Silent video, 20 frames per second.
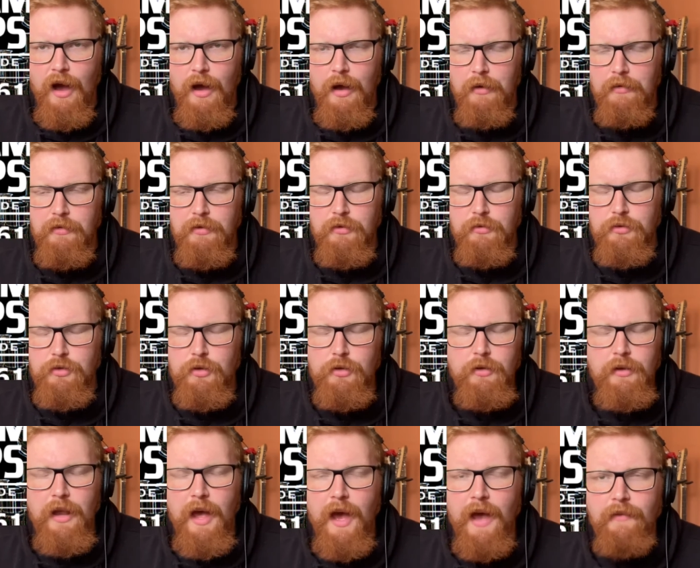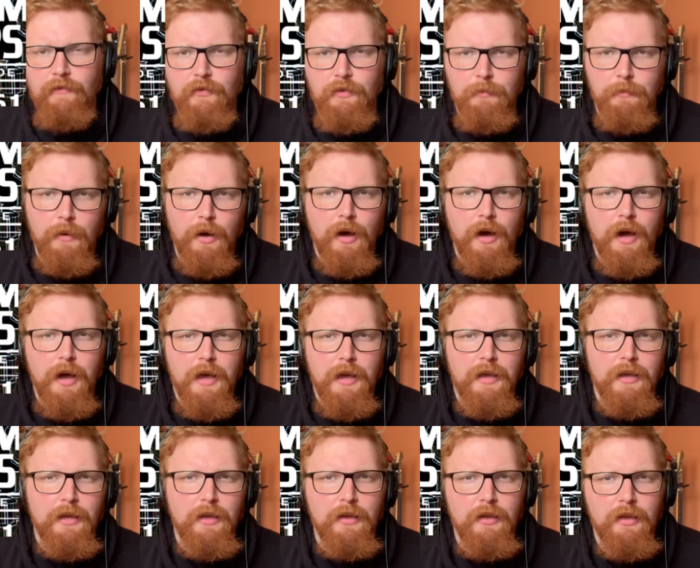you shouldn't have to buy
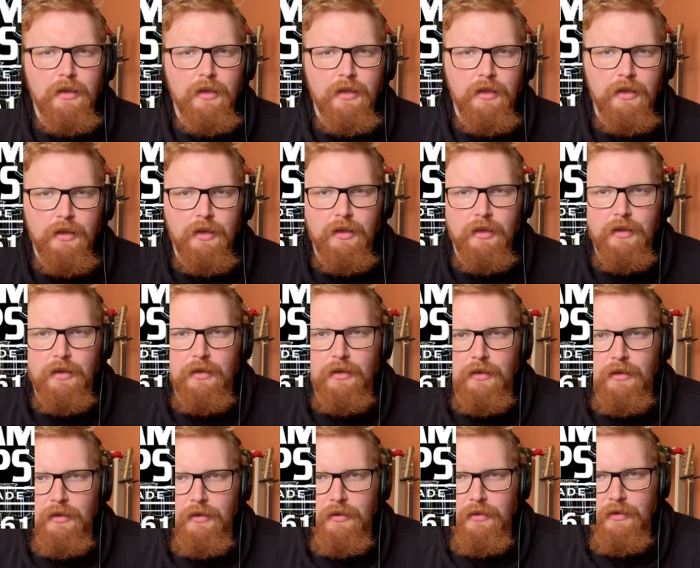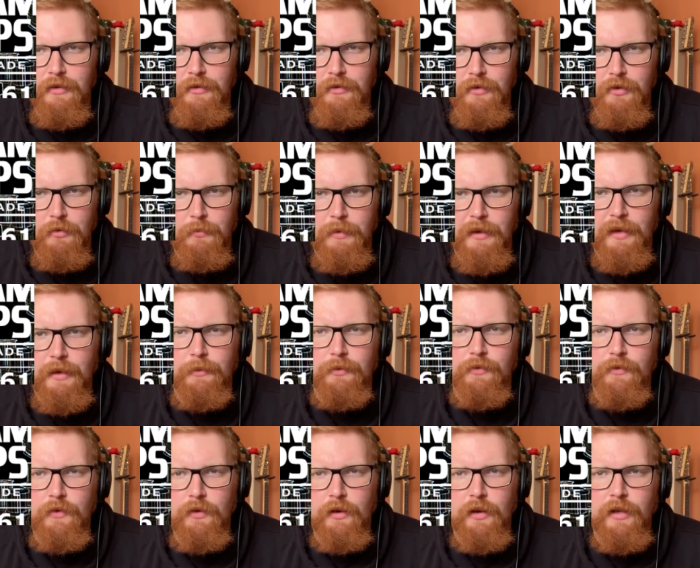new pickups
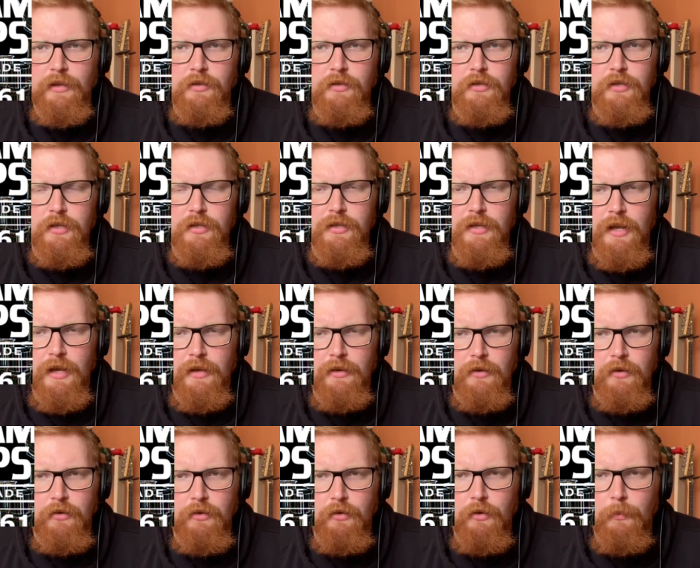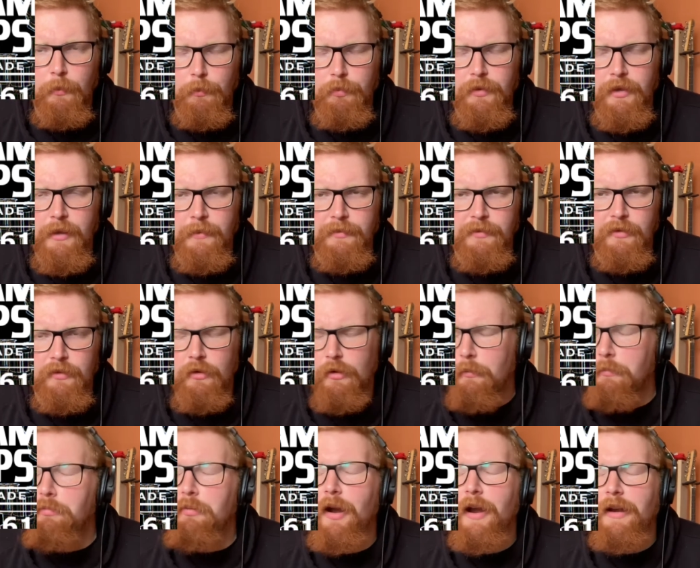for an SG Standard or Gibson or a
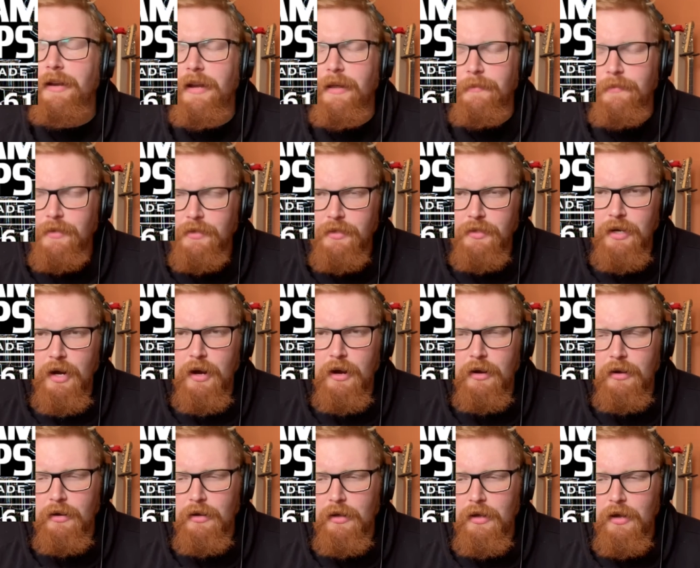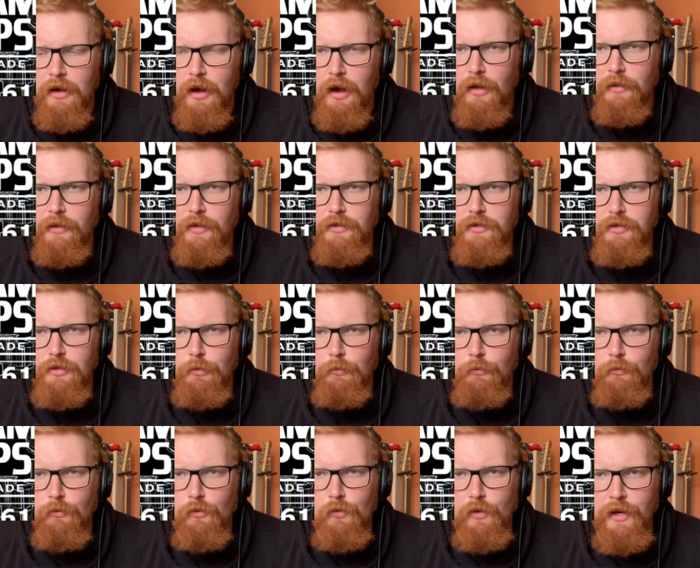brand name guitar unless you
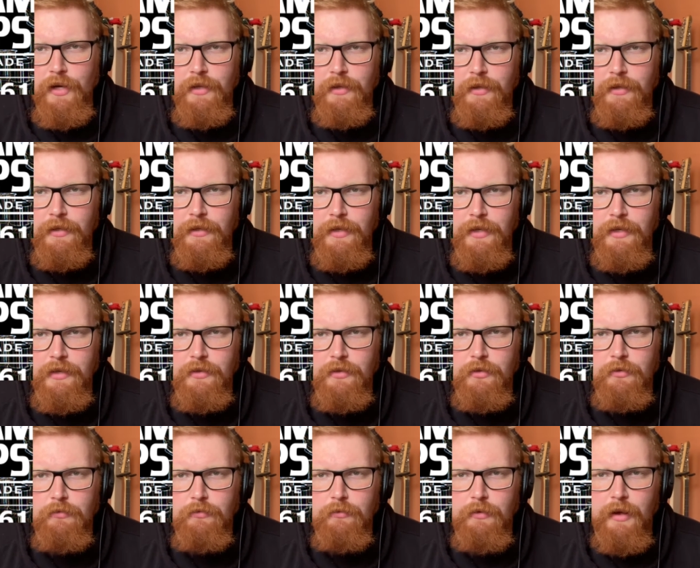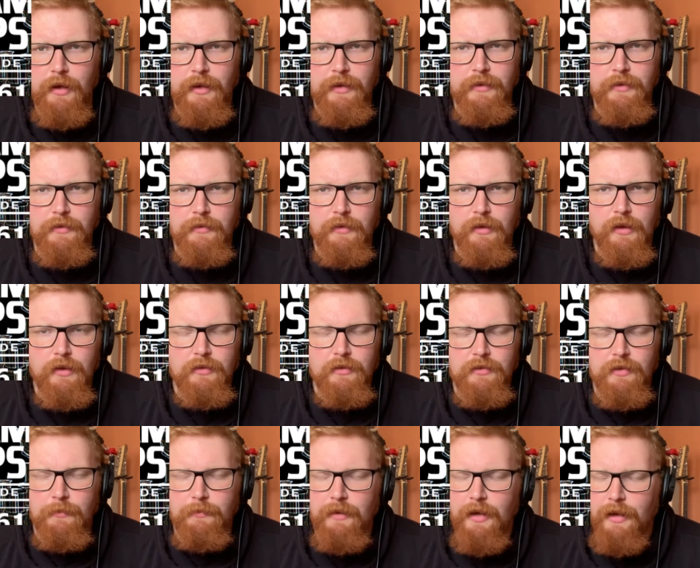really need to, and
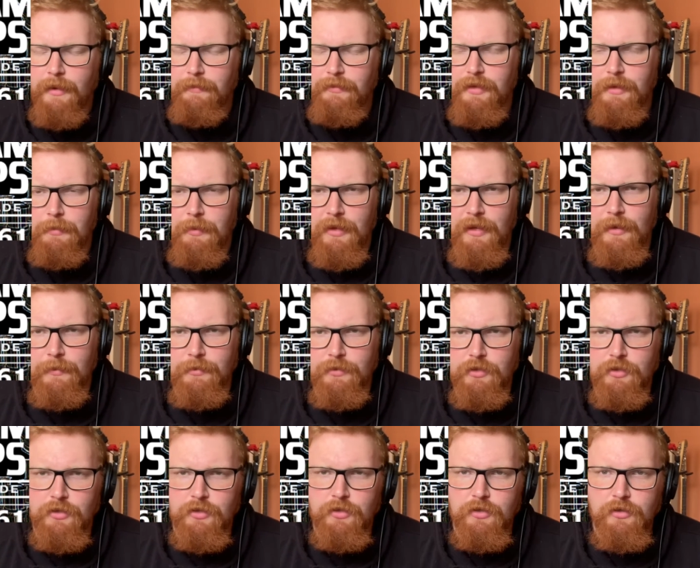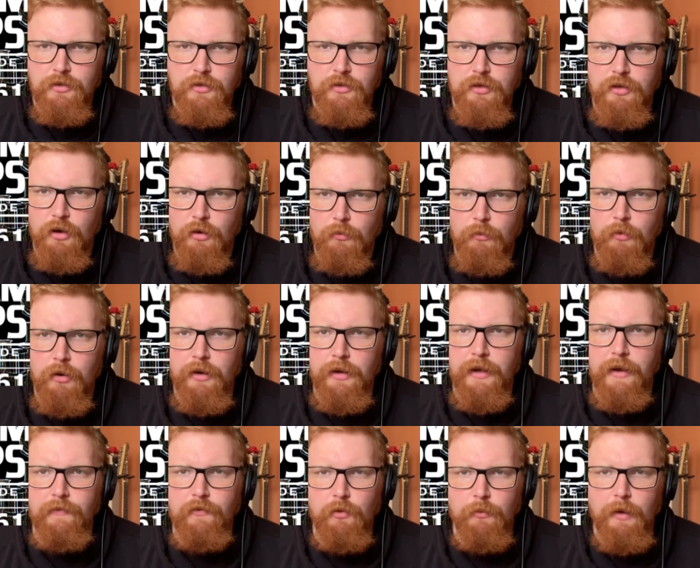sometimes the pickups just don't work
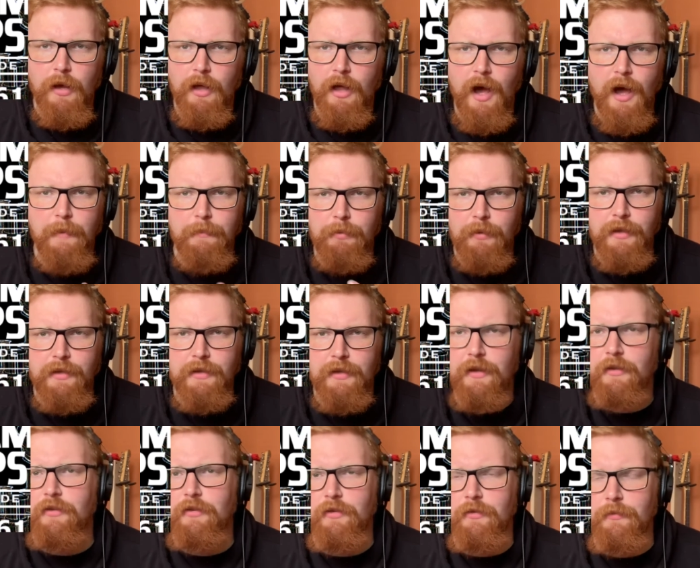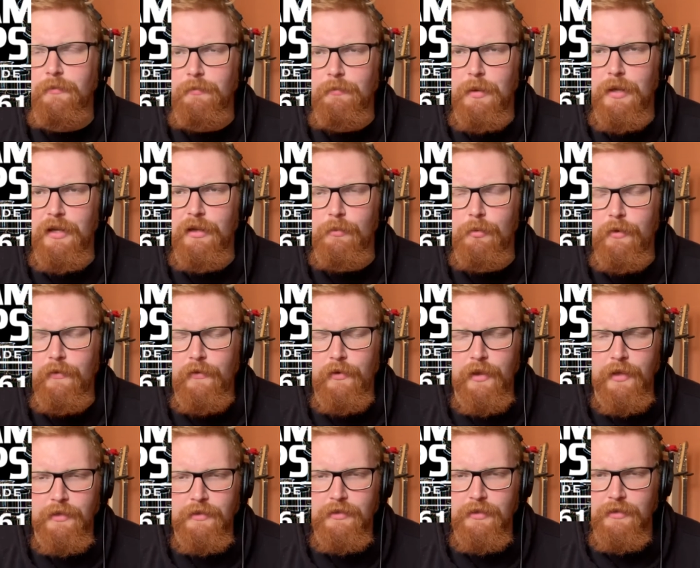after a while. I played the other pickups for
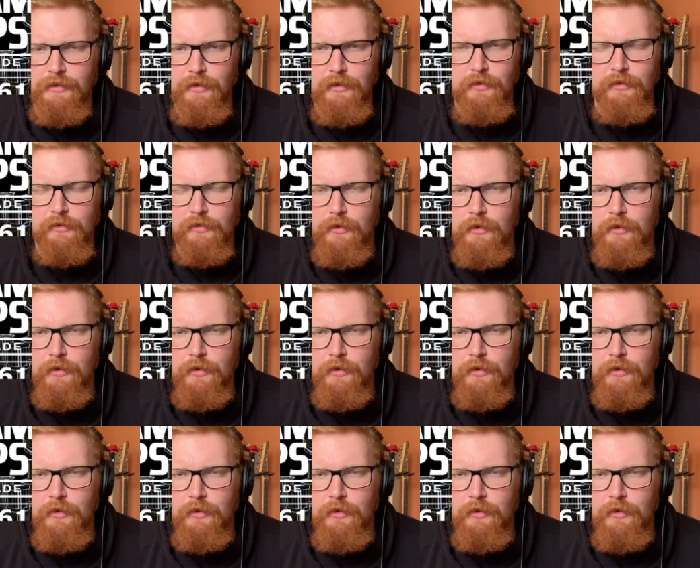like 6 years,